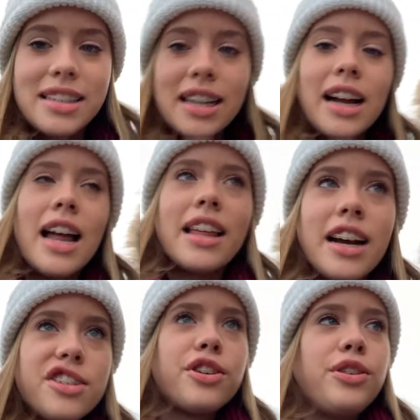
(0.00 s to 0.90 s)
thing I
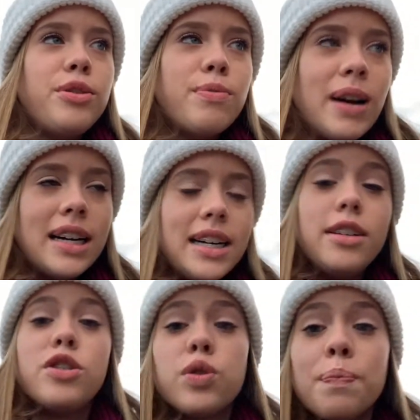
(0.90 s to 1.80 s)
think I showed you
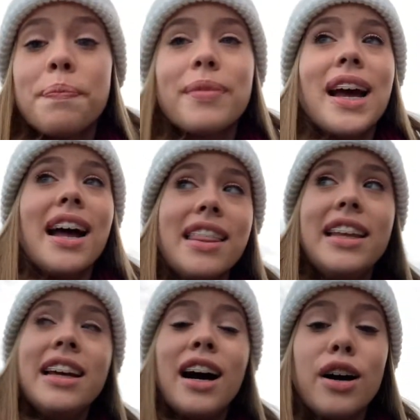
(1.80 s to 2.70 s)
was
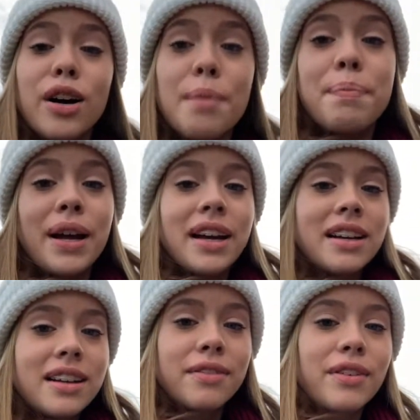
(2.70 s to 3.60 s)
the Olympic
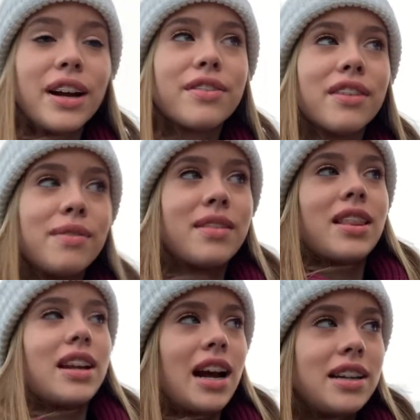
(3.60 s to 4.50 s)
rink from
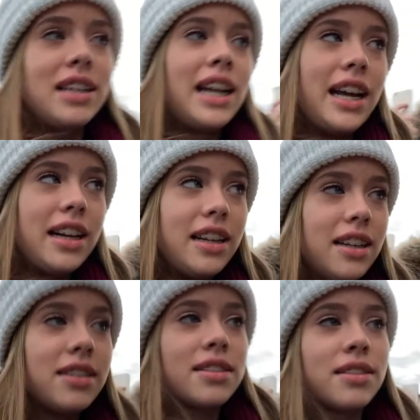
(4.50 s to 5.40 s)
the
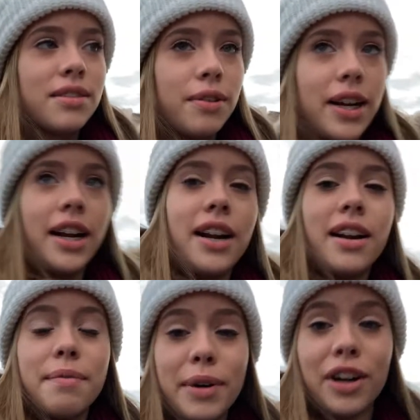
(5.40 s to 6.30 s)
1980s when
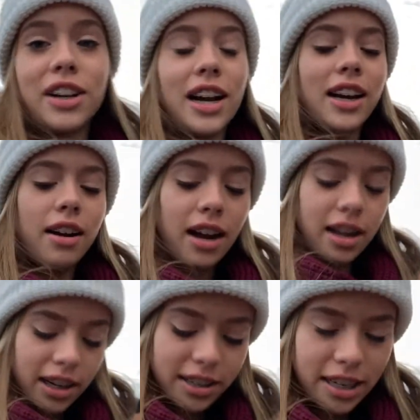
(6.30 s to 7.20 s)
Miracle
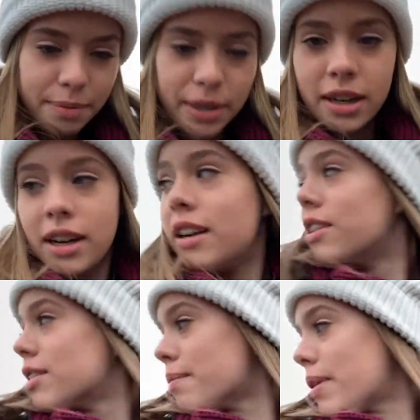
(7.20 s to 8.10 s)
on Ice happened.
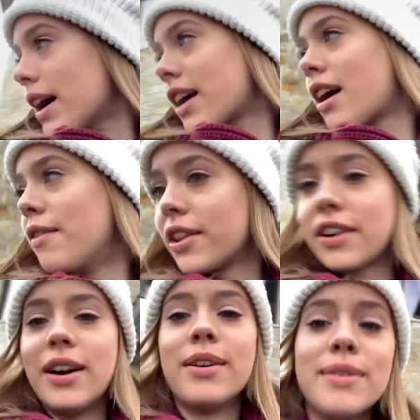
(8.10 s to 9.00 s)
There's a packing on the ground.